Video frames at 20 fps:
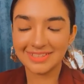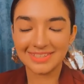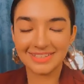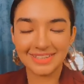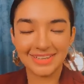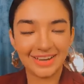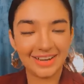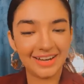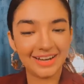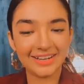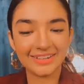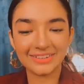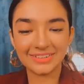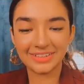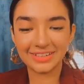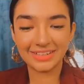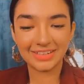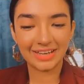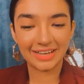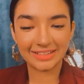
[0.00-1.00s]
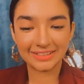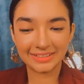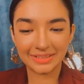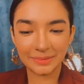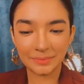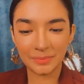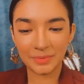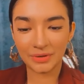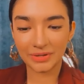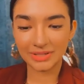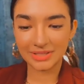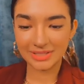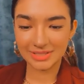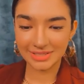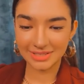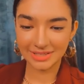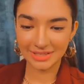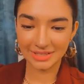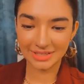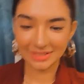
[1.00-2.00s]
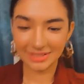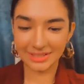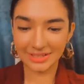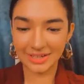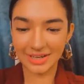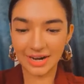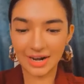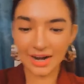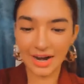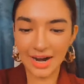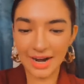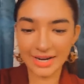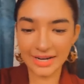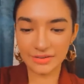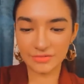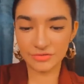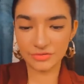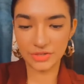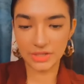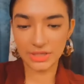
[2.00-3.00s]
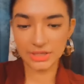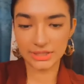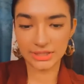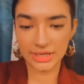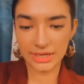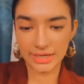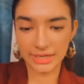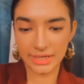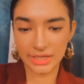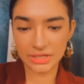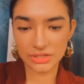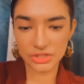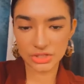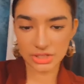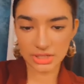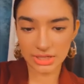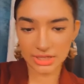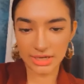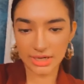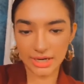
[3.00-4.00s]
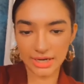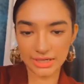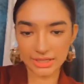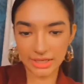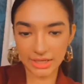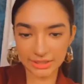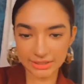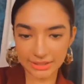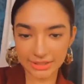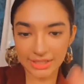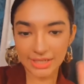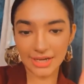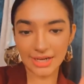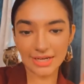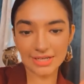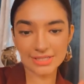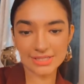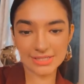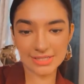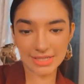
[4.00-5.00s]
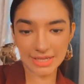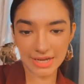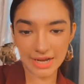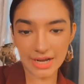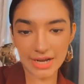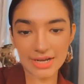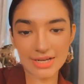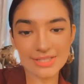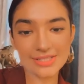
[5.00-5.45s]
and I really like them, honestly. Hi Abneet, hi Ashika, hi Radhika, Sneha,